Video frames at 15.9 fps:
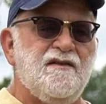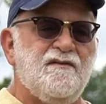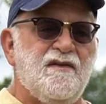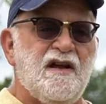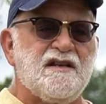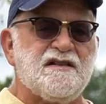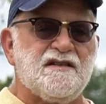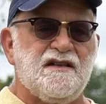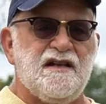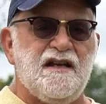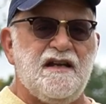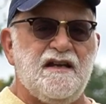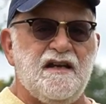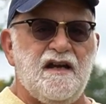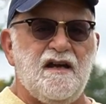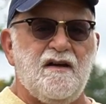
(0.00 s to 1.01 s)
It
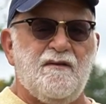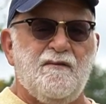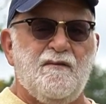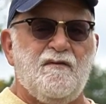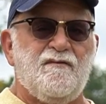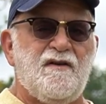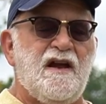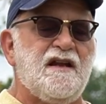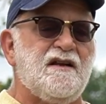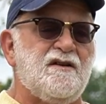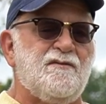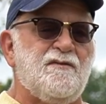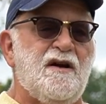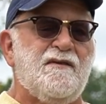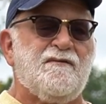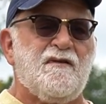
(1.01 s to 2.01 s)
eventually
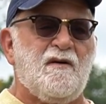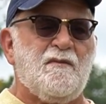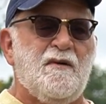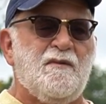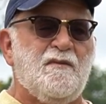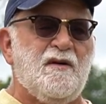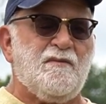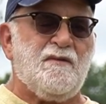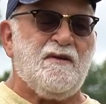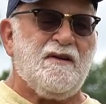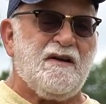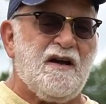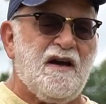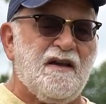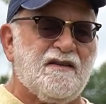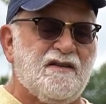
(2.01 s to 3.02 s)
faded away from him,
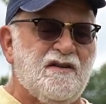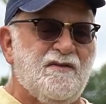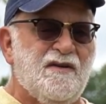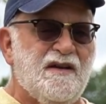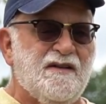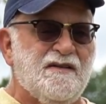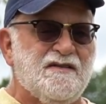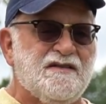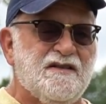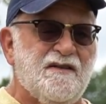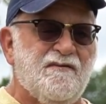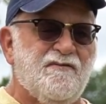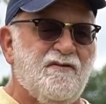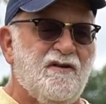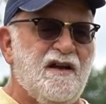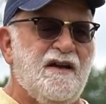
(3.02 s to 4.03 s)
and when he got to
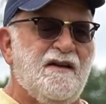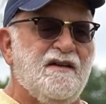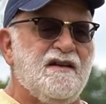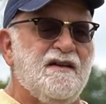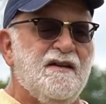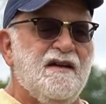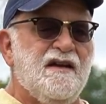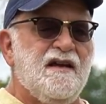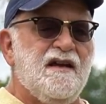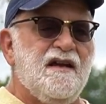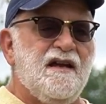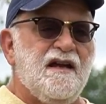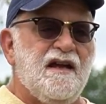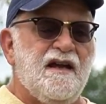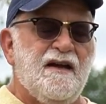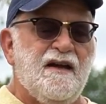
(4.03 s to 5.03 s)
his friend
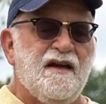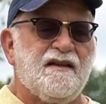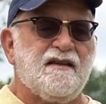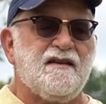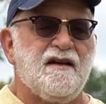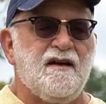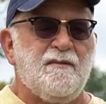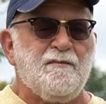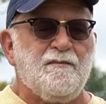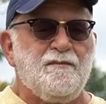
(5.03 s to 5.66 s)
at